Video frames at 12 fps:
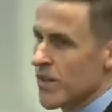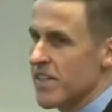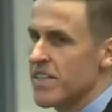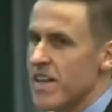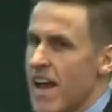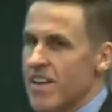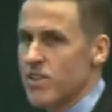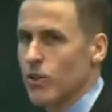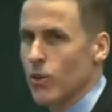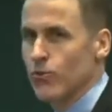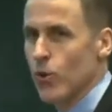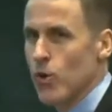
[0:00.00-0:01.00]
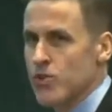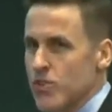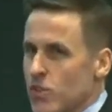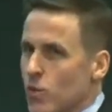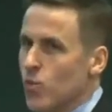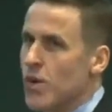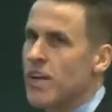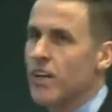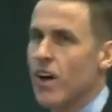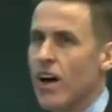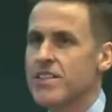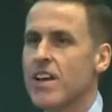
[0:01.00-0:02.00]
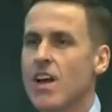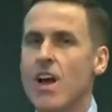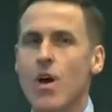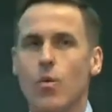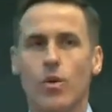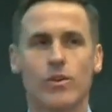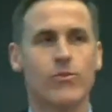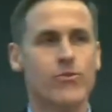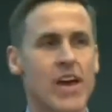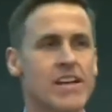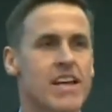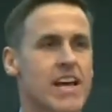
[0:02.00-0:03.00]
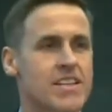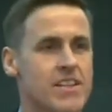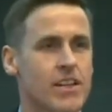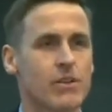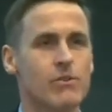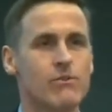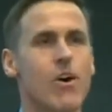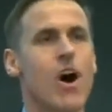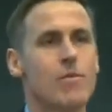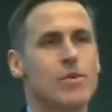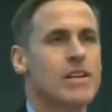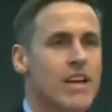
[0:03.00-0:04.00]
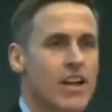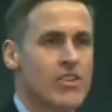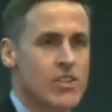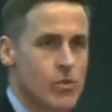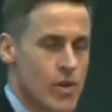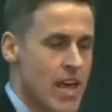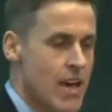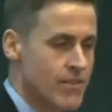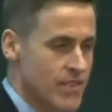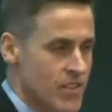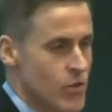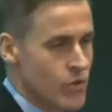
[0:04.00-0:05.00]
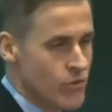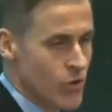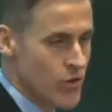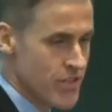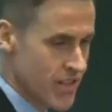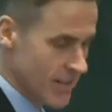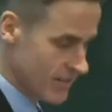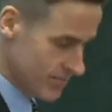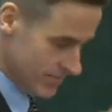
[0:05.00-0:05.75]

with international foods, and you'll realise what a fantastic and vibrant culture we have at this university.